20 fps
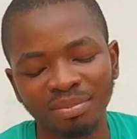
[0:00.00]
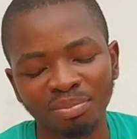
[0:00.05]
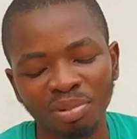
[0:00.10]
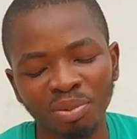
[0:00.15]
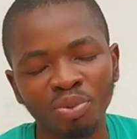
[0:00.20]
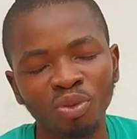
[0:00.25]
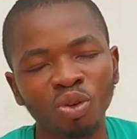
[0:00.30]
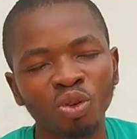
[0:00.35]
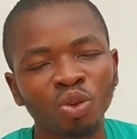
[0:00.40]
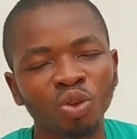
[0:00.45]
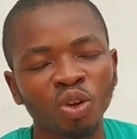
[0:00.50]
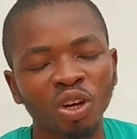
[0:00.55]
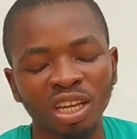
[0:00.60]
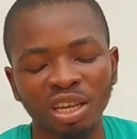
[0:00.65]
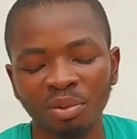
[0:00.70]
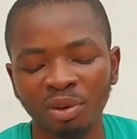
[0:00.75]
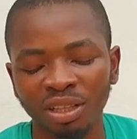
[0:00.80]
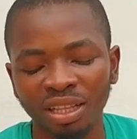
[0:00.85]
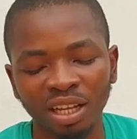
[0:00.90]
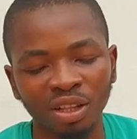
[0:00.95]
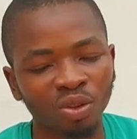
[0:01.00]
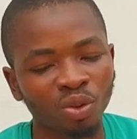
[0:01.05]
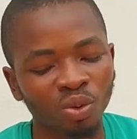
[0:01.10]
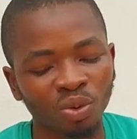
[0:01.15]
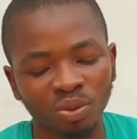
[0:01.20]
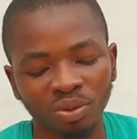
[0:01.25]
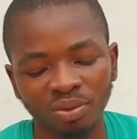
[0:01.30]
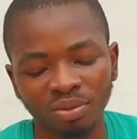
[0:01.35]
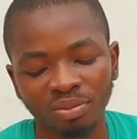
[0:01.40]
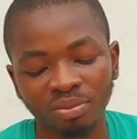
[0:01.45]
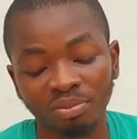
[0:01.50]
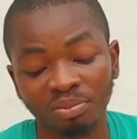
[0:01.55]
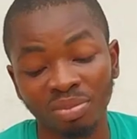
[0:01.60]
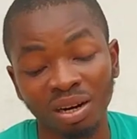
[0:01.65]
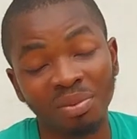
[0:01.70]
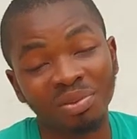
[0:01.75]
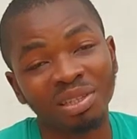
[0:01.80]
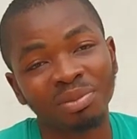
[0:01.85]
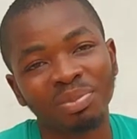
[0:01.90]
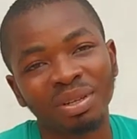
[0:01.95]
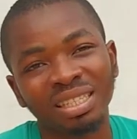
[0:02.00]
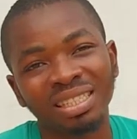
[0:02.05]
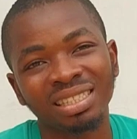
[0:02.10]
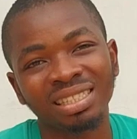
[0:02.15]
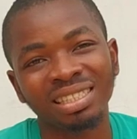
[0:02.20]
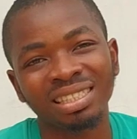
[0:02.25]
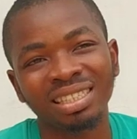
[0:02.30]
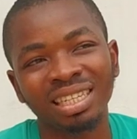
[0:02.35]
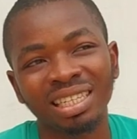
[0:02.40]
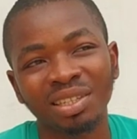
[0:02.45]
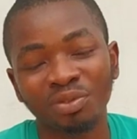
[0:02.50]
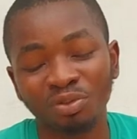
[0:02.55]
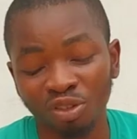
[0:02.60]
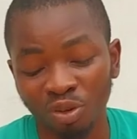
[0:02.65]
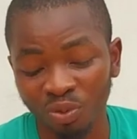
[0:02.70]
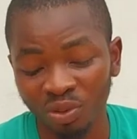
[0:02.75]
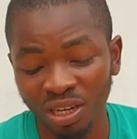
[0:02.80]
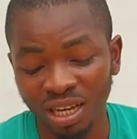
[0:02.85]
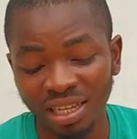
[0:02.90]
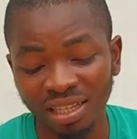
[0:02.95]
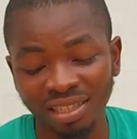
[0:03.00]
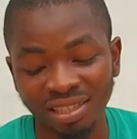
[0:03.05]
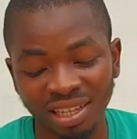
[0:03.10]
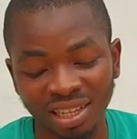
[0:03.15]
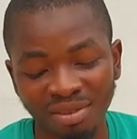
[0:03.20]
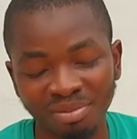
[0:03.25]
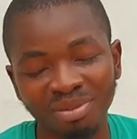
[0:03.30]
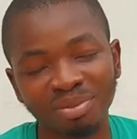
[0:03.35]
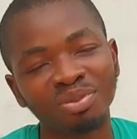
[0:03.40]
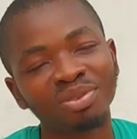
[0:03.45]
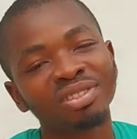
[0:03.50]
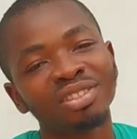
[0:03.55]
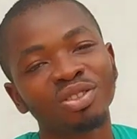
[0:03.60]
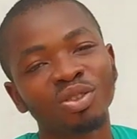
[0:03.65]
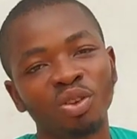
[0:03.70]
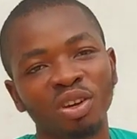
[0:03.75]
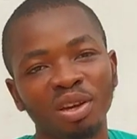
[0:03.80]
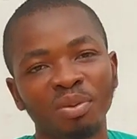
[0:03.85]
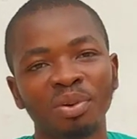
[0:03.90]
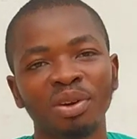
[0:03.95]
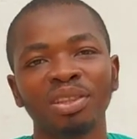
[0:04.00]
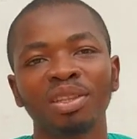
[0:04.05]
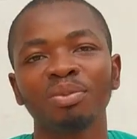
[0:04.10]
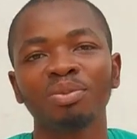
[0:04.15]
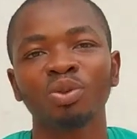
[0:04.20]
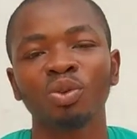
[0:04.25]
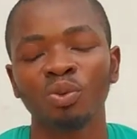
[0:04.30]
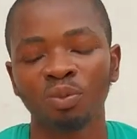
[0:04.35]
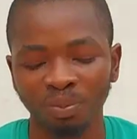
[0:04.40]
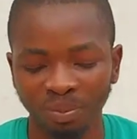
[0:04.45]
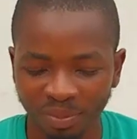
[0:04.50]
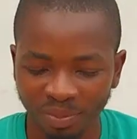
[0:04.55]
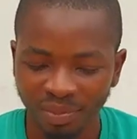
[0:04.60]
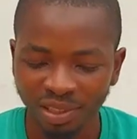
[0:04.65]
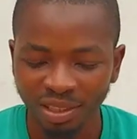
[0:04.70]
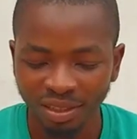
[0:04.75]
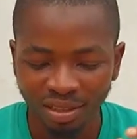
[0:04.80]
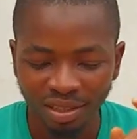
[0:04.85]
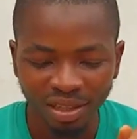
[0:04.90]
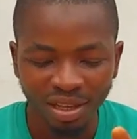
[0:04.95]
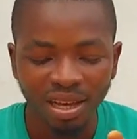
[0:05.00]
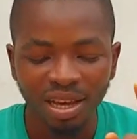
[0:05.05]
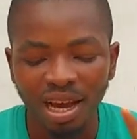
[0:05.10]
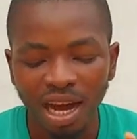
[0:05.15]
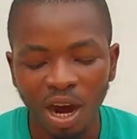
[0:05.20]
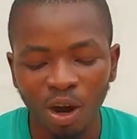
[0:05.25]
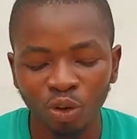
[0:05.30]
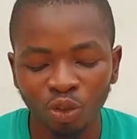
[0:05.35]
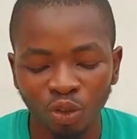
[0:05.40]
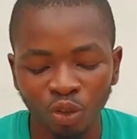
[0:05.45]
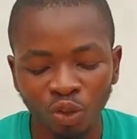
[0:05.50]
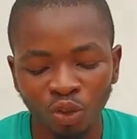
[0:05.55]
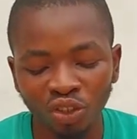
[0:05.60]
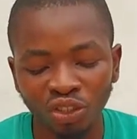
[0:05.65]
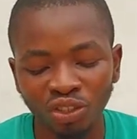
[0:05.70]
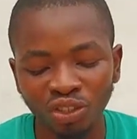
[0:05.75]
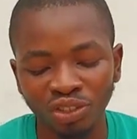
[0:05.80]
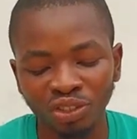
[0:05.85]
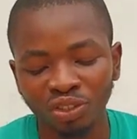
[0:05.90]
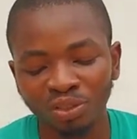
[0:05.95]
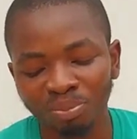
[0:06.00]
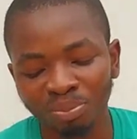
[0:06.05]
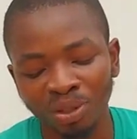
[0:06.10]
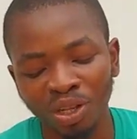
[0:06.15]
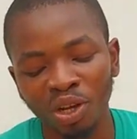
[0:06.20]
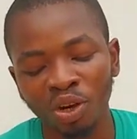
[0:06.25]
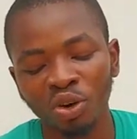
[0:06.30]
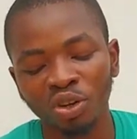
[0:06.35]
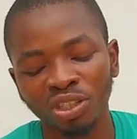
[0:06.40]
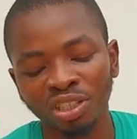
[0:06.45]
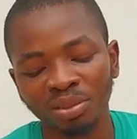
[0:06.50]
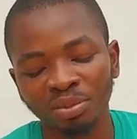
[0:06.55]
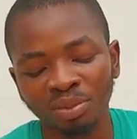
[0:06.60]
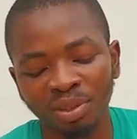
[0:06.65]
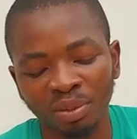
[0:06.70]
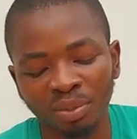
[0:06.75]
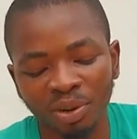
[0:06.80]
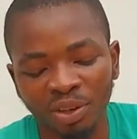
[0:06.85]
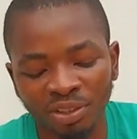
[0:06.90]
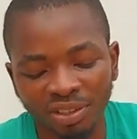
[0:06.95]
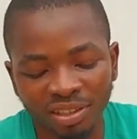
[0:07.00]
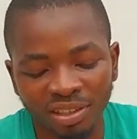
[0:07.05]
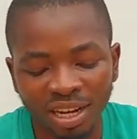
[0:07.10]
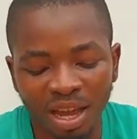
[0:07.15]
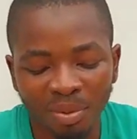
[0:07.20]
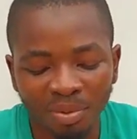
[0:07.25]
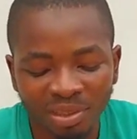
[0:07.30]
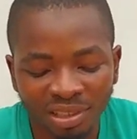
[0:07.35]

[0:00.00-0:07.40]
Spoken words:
people don't talk about at all? Probably the person is dead. Even someone that is dead, we still talk about them. So I would choose being gossiped about. That